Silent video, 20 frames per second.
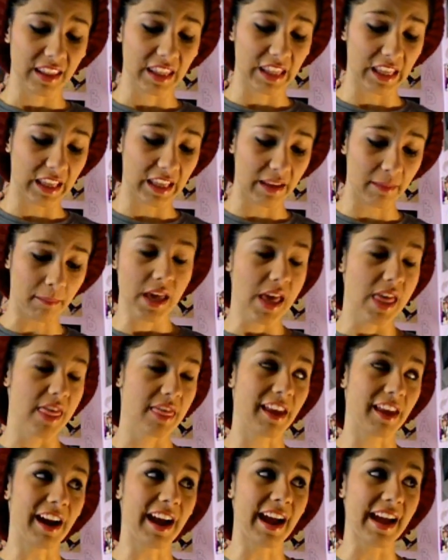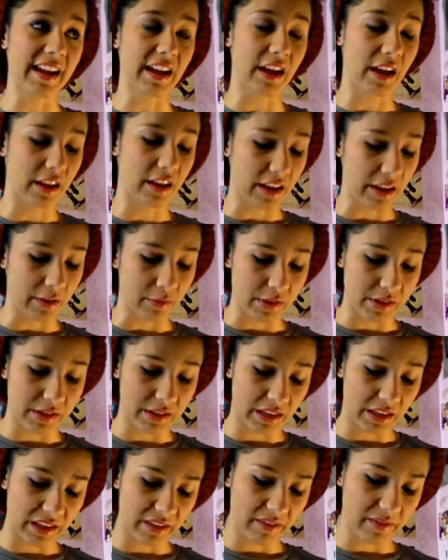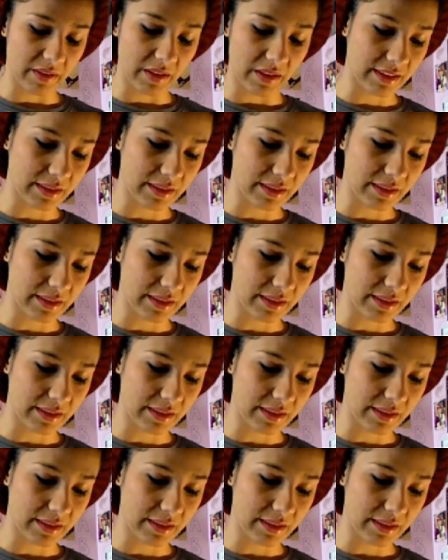that I got and received.